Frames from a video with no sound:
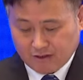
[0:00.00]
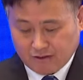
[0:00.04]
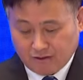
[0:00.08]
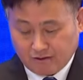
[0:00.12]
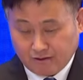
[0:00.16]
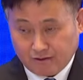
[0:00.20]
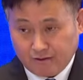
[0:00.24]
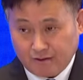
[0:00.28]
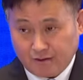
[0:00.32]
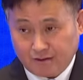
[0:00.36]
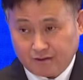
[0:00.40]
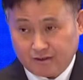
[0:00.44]

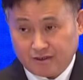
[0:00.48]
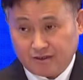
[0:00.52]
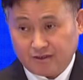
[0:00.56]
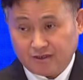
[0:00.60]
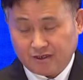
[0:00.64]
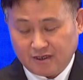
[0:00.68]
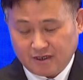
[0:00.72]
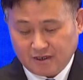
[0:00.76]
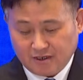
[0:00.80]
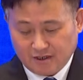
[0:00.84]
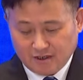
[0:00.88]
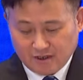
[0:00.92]
totaled
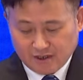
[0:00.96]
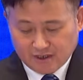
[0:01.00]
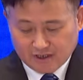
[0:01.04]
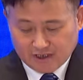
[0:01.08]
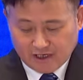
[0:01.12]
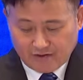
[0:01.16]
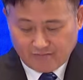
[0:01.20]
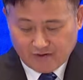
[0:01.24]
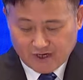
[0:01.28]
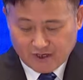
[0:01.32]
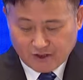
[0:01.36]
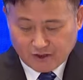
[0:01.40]

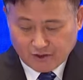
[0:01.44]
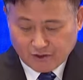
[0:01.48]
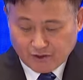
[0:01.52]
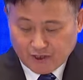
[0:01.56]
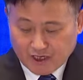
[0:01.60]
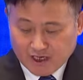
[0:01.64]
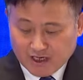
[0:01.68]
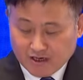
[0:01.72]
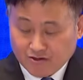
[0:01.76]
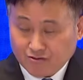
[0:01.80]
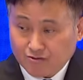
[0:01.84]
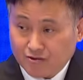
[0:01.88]
7
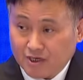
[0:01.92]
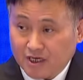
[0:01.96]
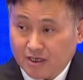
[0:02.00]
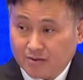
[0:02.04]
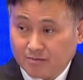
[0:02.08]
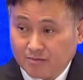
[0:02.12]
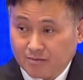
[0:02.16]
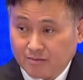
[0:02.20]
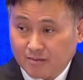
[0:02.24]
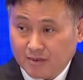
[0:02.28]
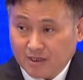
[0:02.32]
trillion yuan,